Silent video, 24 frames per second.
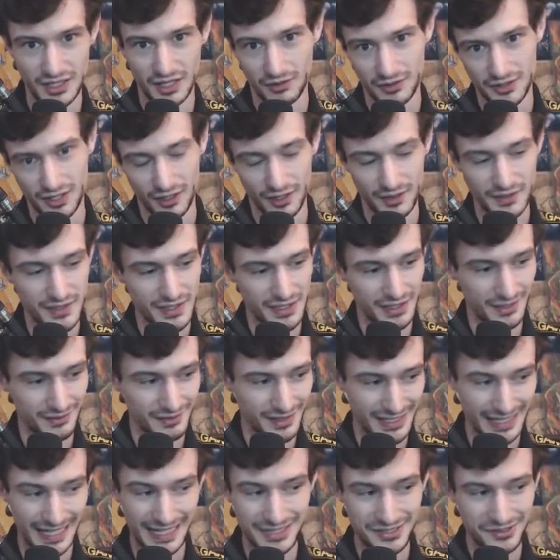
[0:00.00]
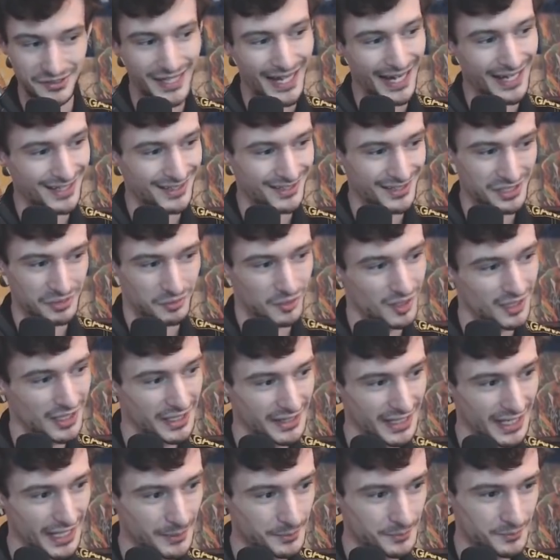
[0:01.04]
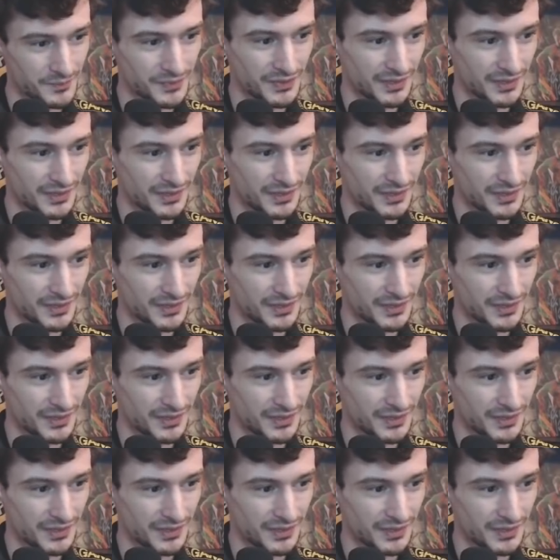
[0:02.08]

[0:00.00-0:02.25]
currency. They can't do that. It doesn't work like that.